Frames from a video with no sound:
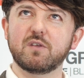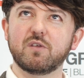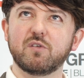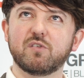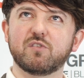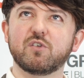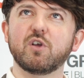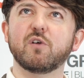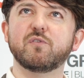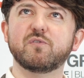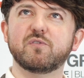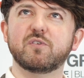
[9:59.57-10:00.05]

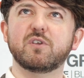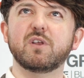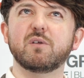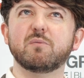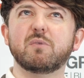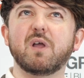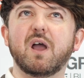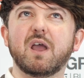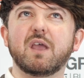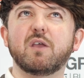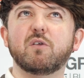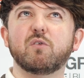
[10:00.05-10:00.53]
stuff
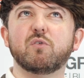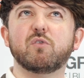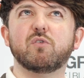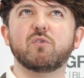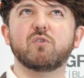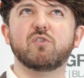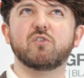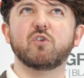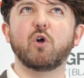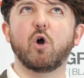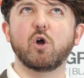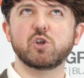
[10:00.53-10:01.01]
like
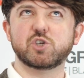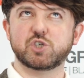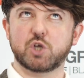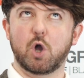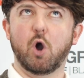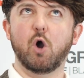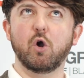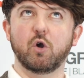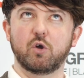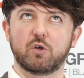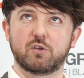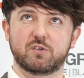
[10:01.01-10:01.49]
starch
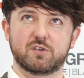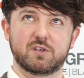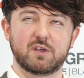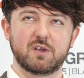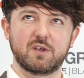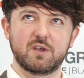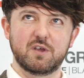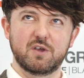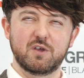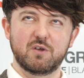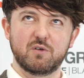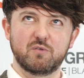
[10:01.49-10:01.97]
collared
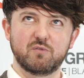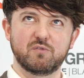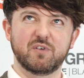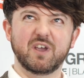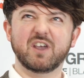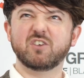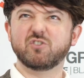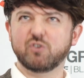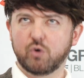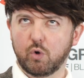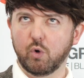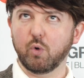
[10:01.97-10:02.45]

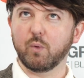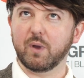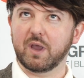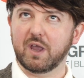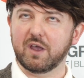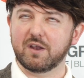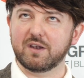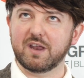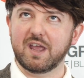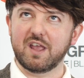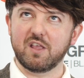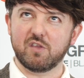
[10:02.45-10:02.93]

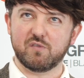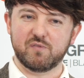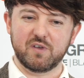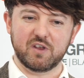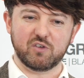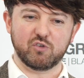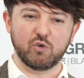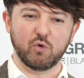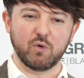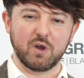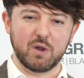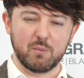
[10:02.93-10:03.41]
Victorian. It's
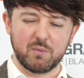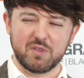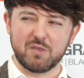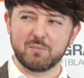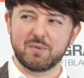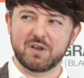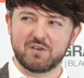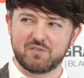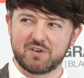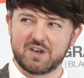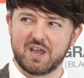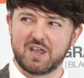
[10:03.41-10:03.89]
Victorian with a
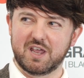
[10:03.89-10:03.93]
bit of an